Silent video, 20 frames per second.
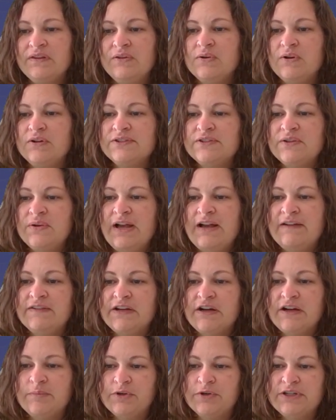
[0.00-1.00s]
You also have
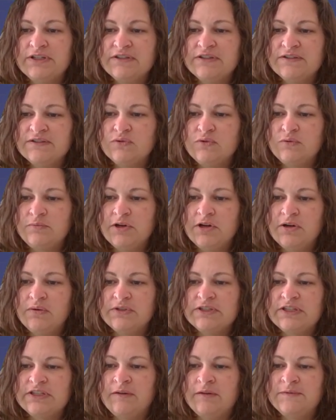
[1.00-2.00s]
an operations toolbar,
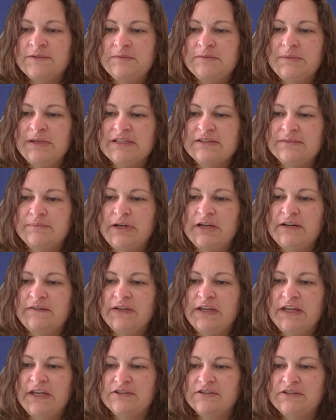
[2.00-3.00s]
which helps you make some
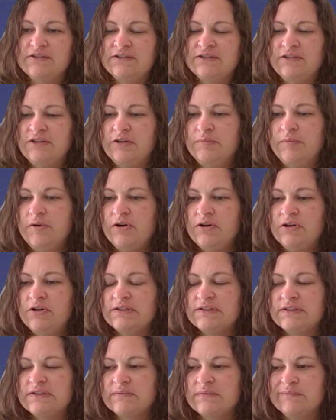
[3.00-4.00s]
modifications to your
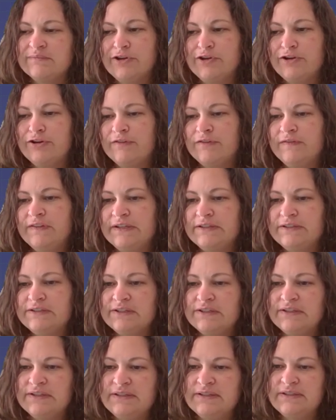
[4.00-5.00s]
parts, curved
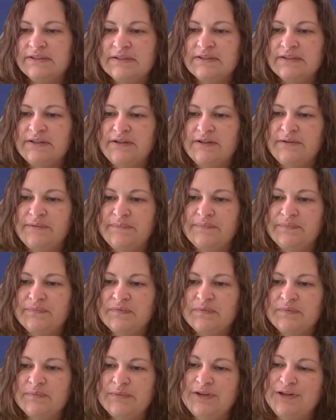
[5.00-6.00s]
edges, and
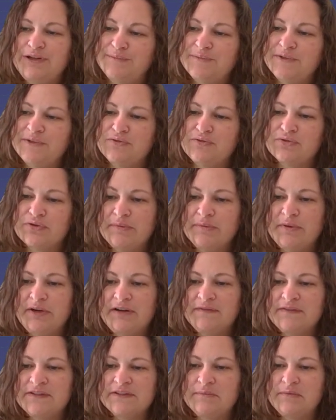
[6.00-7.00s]
it helps you trim
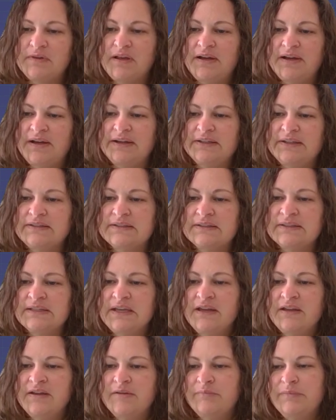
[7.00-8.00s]
off some lines,
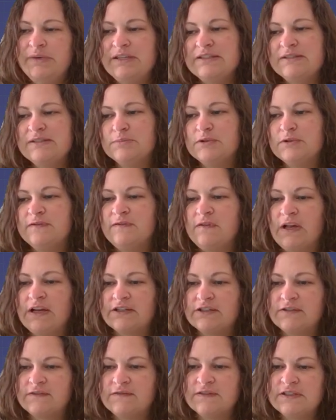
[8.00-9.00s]
make some
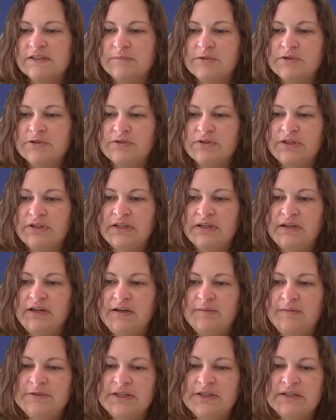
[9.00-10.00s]
reflective symmetry
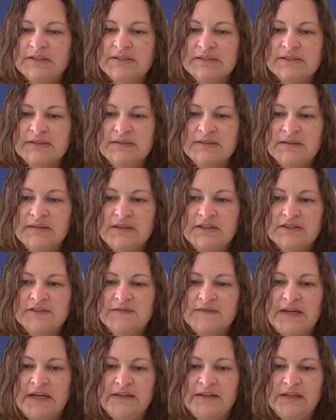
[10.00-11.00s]
objects,
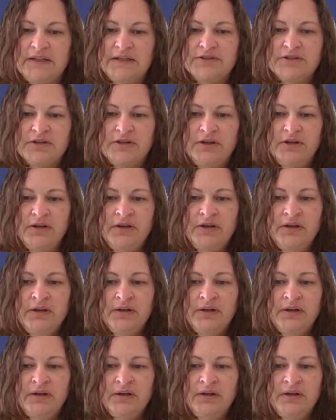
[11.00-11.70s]
things of that nature.